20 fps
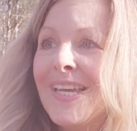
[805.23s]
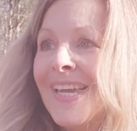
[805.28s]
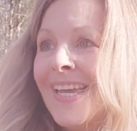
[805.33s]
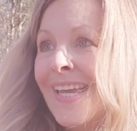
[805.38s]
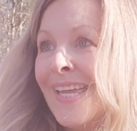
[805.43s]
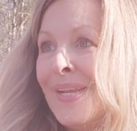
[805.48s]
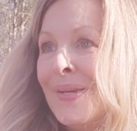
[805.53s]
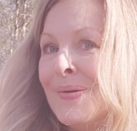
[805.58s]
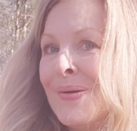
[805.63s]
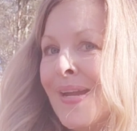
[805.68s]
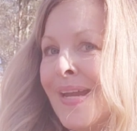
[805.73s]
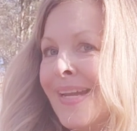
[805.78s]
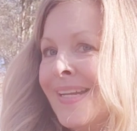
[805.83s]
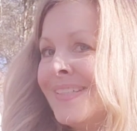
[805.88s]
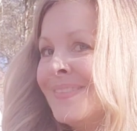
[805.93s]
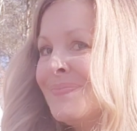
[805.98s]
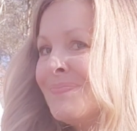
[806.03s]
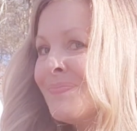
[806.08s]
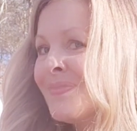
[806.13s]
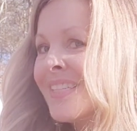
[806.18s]
Anyway,
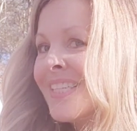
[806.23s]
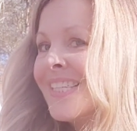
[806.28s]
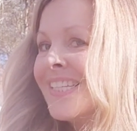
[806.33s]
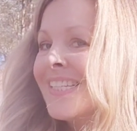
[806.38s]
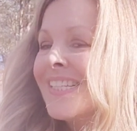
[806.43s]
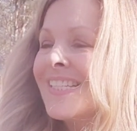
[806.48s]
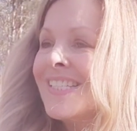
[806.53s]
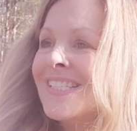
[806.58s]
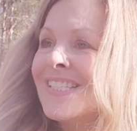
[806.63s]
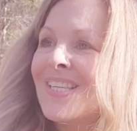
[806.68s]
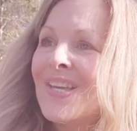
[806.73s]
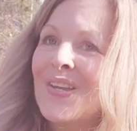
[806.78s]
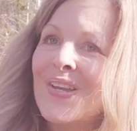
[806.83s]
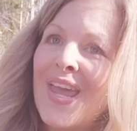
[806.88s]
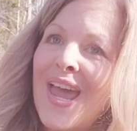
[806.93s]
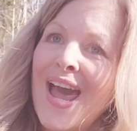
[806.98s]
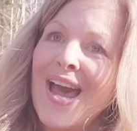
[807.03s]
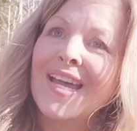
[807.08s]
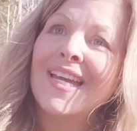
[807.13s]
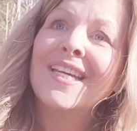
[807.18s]
so
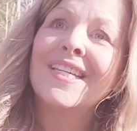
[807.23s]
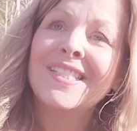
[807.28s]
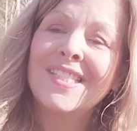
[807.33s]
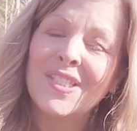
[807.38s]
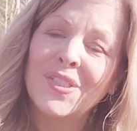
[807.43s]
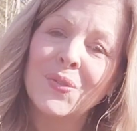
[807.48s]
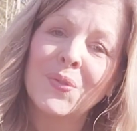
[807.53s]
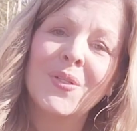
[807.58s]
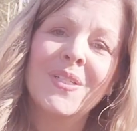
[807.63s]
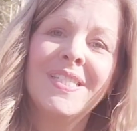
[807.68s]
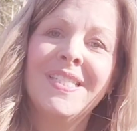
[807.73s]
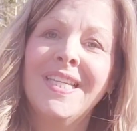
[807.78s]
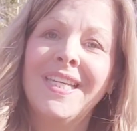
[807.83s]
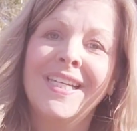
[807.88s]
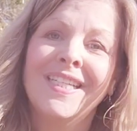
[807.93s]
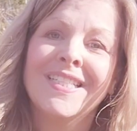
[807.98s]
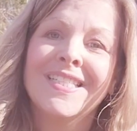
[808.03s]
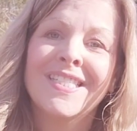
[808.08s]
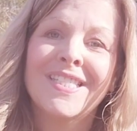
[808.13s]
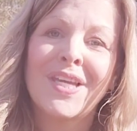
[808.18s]
yeah, it's
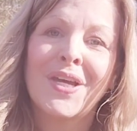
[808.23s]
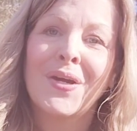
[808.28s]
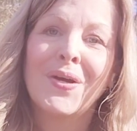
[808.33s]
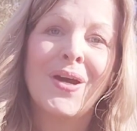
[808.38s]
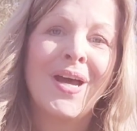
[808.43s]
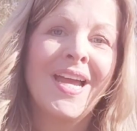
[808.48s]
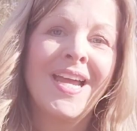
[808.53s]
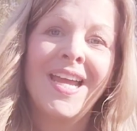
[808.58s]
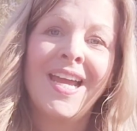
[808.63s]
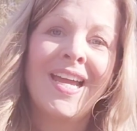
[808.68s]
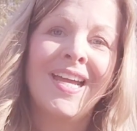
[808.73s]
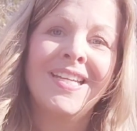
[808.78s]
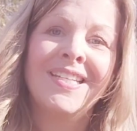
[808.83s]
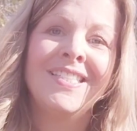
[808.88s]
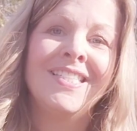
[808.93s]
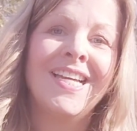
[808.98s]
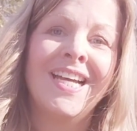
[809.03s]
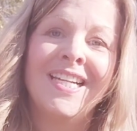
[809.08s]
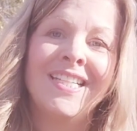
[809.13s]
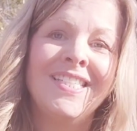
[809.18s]
noisy. So I
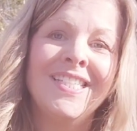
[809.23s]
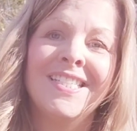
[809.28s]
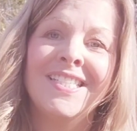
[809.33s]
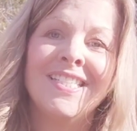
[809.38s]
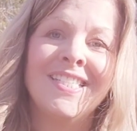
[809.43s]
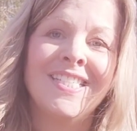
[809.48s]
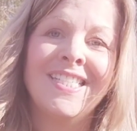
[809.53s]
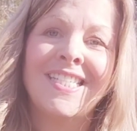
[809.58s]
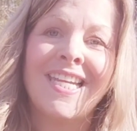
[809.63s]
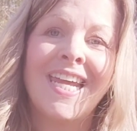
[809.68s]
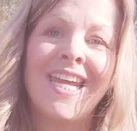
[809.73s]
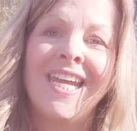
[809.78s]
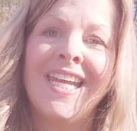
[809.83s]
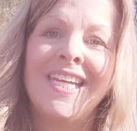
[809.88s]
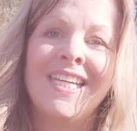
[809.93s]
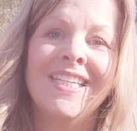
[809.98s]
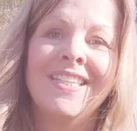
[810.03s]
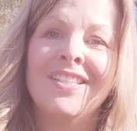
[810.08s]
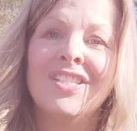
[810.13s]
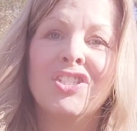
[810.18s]
didn't
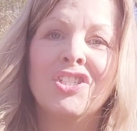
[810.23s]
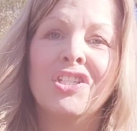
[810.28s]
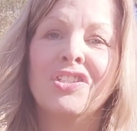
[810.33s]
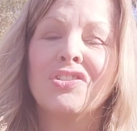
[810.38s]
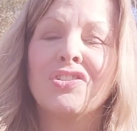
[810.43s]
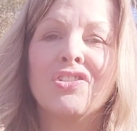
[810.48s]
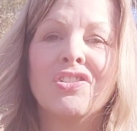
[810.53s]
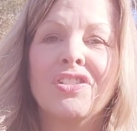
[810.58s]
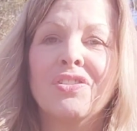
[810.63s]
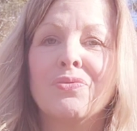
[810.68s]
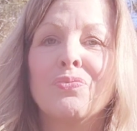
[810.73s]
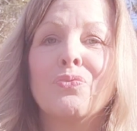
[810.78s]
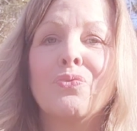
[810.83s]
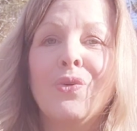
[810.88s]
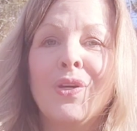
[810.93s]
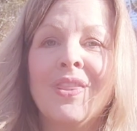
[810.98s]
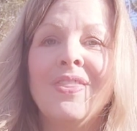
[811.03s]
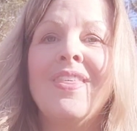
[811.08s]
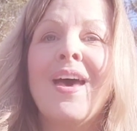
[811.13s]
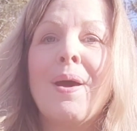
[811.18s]
stay in the shelters
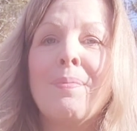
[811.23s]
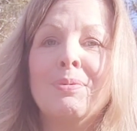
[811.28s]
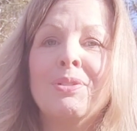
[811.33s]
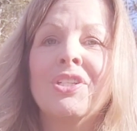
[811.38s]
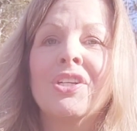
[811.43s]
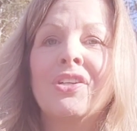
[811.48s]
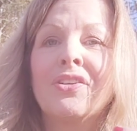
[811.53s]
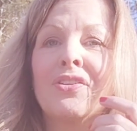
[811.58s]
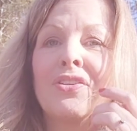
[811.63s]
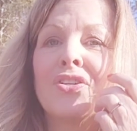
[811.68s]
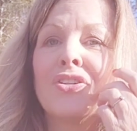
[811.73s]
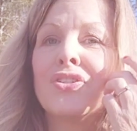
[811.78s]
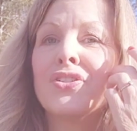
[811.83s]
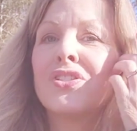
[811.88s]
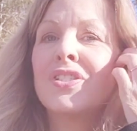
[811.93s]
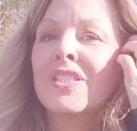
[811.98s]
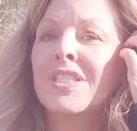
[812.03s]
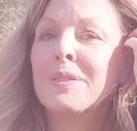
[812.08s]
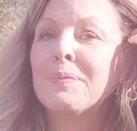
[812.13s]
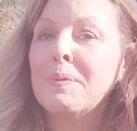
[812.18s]
with that particular
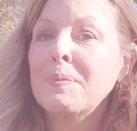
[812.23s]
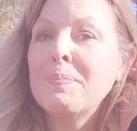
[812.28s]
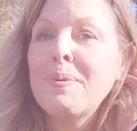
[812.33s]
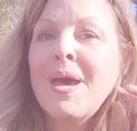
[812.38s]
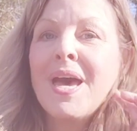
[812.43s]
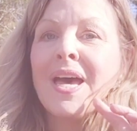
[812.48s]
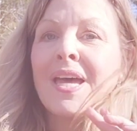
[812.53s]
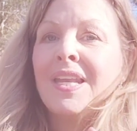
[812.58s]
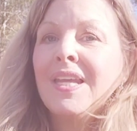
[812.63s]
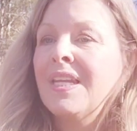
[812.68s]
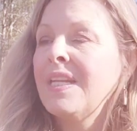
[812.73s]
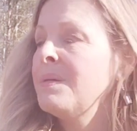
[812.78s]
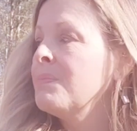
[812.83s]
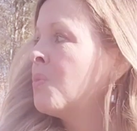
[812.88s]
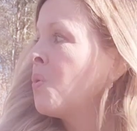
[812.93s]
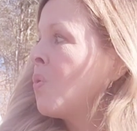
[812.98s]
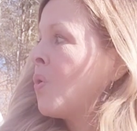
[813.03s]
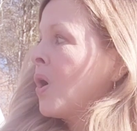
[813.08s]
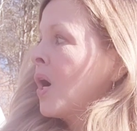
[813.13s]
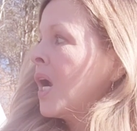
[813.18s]
sleeping pad
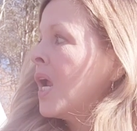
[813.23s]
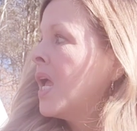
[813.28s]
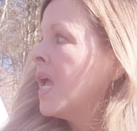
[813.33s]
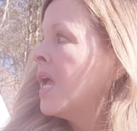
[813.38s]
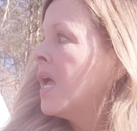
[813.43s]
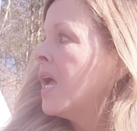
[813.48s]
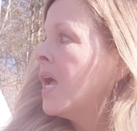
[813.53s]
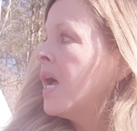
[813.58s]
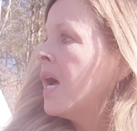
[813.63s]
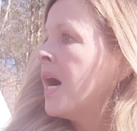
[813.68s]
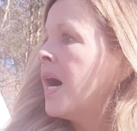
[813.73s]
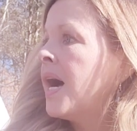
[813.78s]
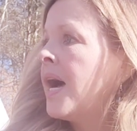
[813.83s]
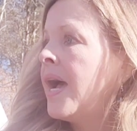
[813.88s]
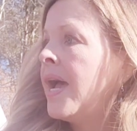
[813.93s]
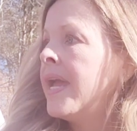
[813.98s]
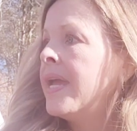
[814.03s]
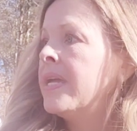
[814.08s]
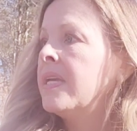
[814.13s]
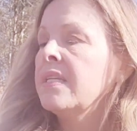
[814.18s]
anymore.
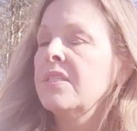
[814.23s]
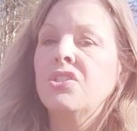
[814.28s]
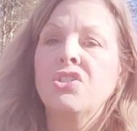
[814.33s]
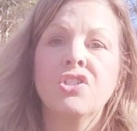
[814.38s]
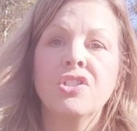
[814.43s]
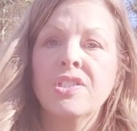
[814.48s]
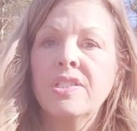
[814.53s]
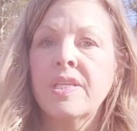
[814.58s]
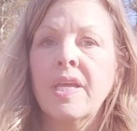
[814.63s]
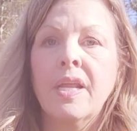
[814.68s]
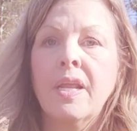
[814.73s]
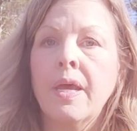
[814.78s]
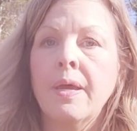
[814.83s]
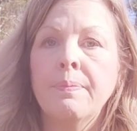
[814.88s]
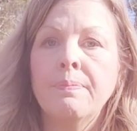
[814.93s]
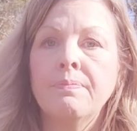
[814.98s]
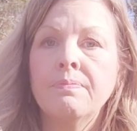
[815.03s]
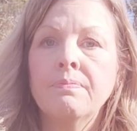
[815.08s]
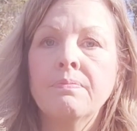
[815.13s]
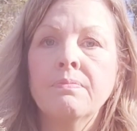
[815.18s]
I just set up